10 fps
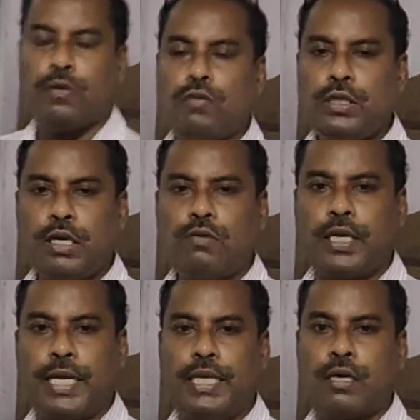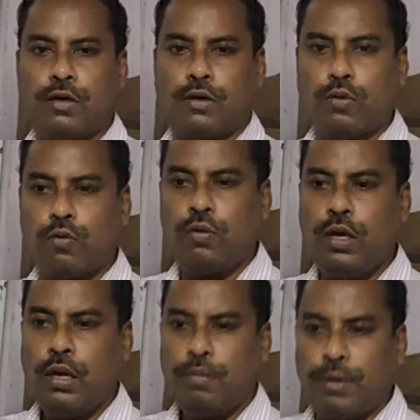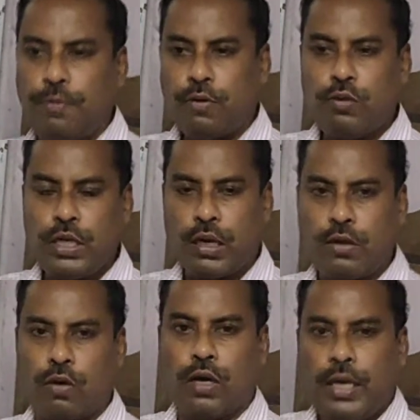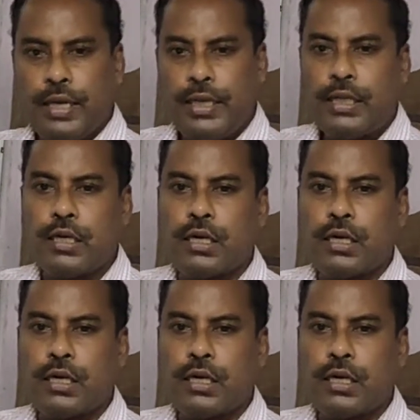without any control. Before we control, it